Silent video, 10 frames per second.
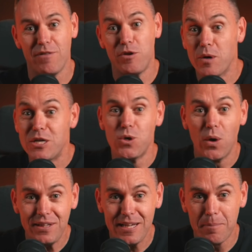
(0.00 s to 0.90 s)
If you
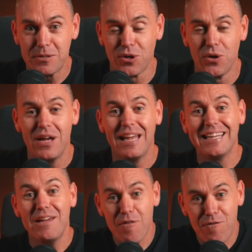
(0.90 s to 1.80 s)
enjoyed the episode,
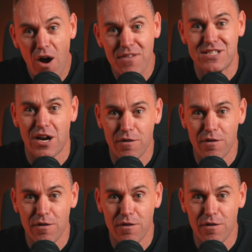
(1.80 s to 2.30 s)
leave a 5-star